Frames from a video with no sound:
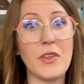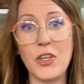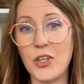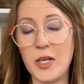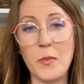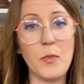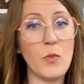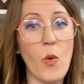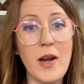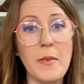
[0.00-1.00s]
you're gonna
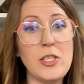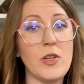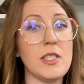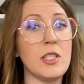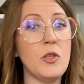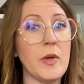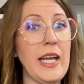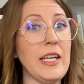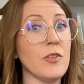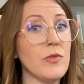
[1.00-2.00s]
want to make sure it's
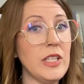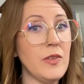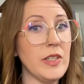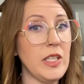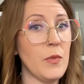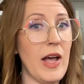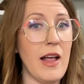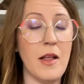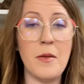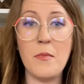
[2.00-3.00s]
lubricated really, really
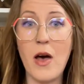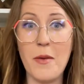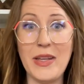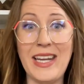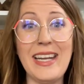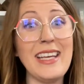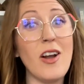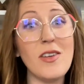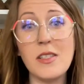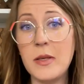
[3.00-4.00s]
well. Pop it in. It can
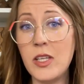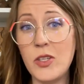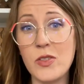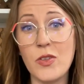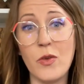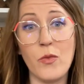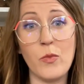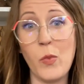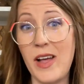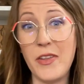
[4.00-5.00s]
also be used
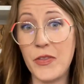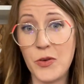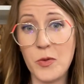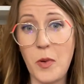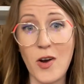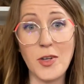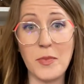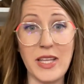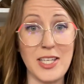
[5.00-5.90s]
well through partner play